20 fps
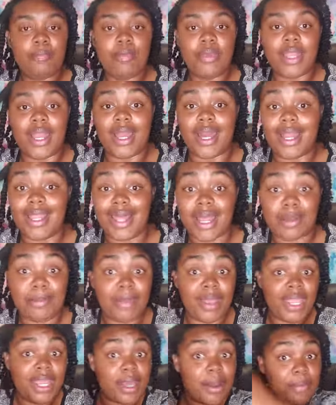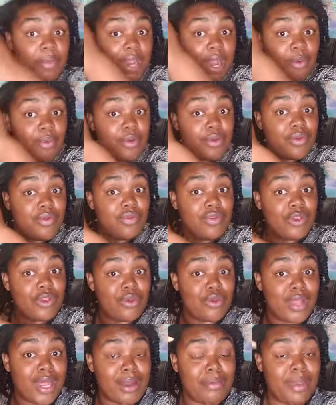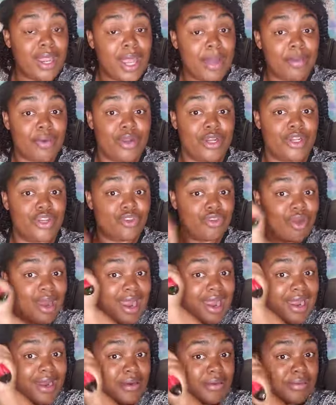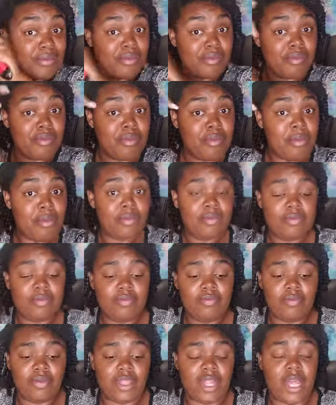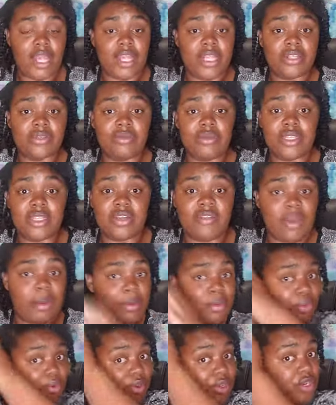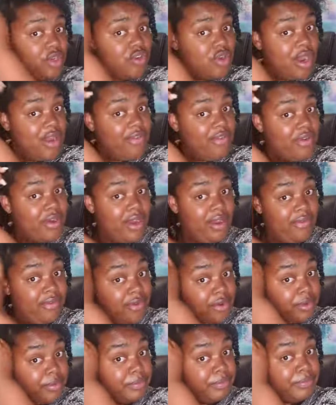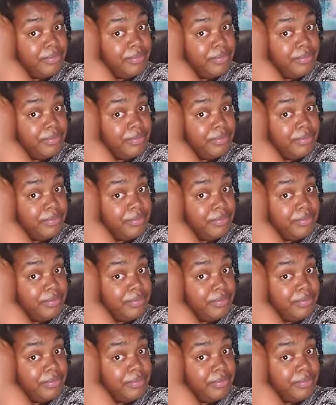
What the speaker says: I got a lot of makeup that I want to review, a lot of makeup I want to try. Like, it's some stuff I've been wanting to try forever.